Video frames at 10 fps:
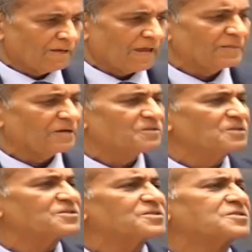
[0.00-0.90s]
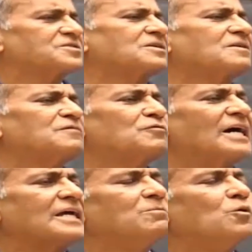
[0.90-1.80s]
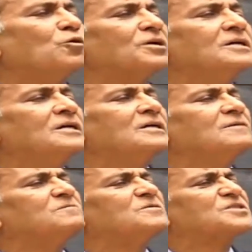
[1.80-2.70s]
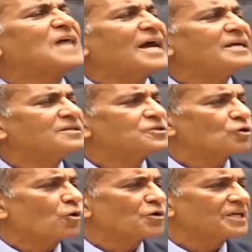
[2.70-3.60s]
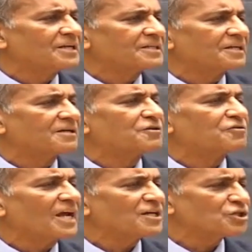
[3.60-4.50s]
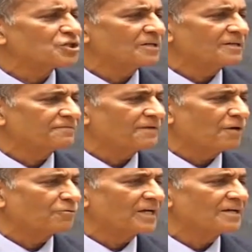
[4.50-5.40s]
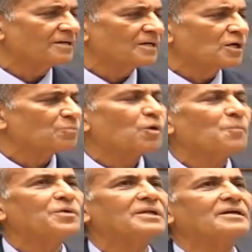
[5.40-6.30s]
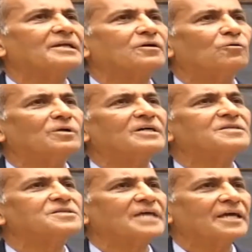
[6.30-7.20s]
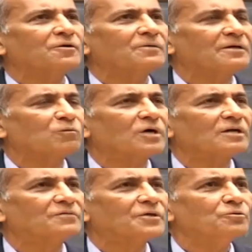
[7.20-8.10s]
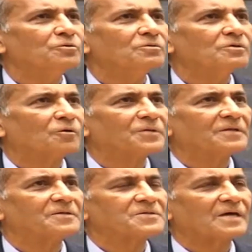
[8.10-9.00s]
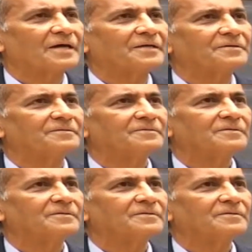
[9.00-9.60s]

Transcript: and there is this, if you like, a more science-oriented, rationally founded, popularly called secular worldview on the other side.